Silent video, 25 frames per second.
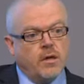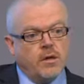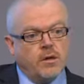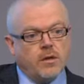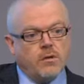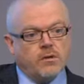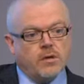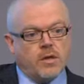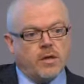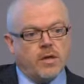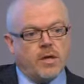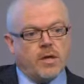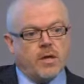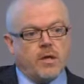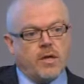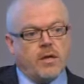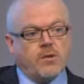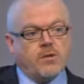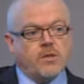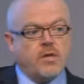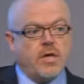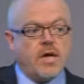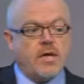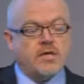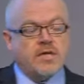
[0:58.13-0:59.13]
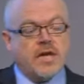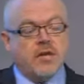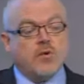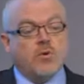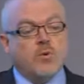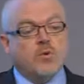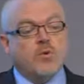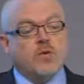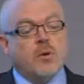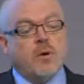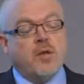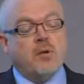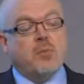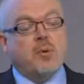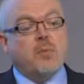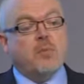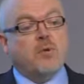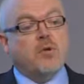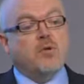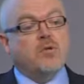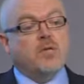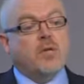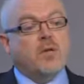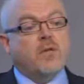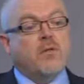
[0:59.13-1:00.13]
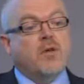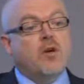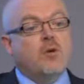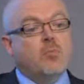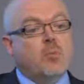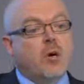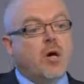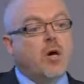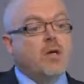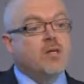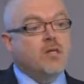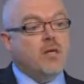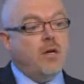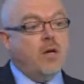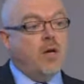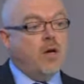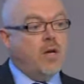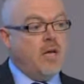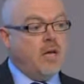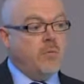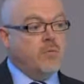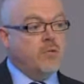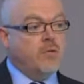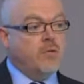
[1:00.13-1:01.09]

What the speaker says: Lync and OCS, and also other people using third-party IM